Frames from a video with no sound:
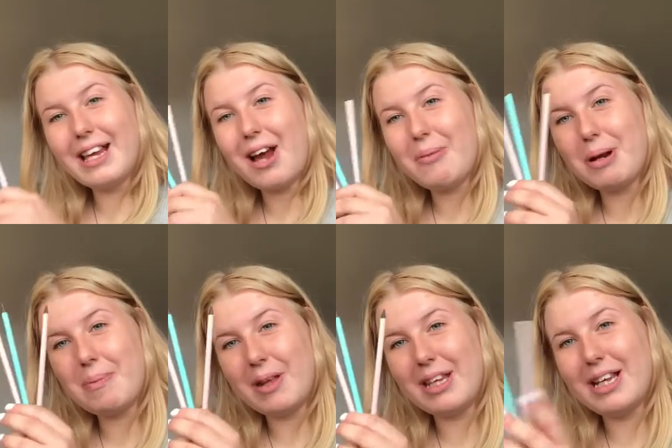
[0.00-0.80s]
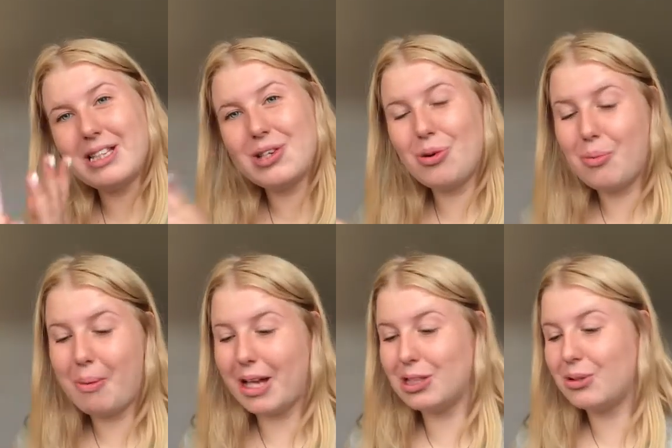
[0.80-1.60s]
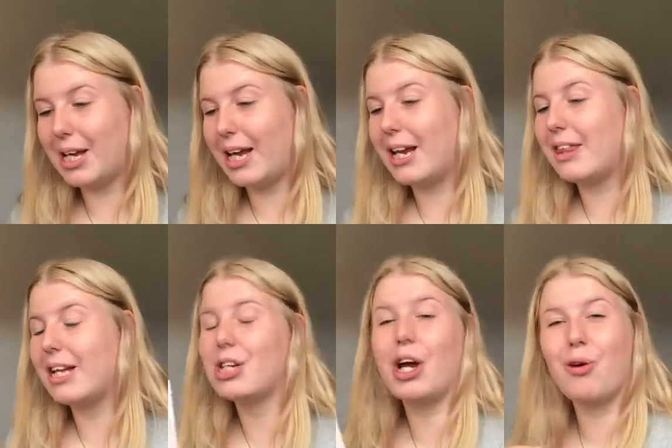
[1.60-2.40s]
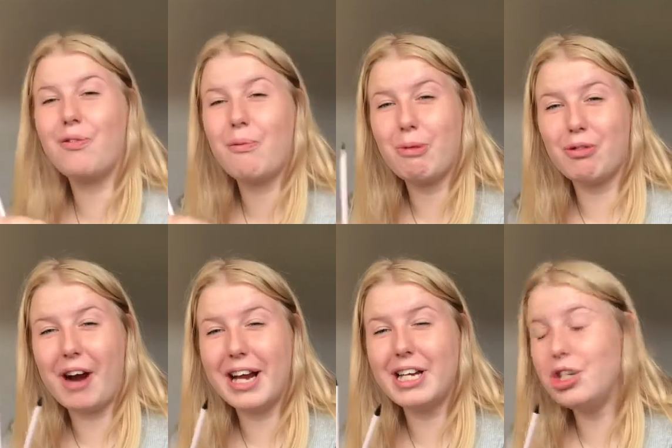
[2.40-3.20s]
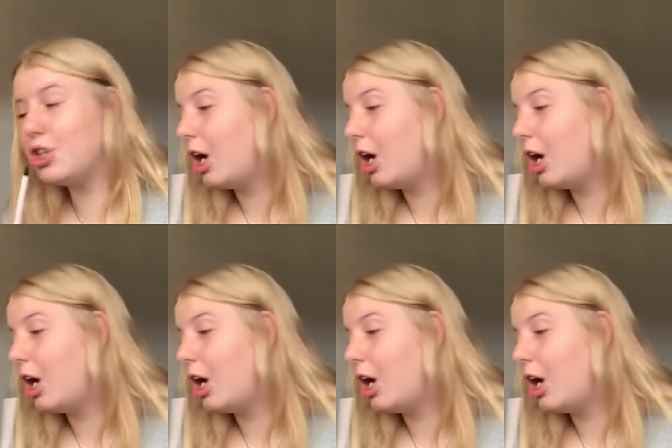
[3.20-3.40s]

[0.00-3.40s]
I'm going to put these normal pencils in that I got from the range.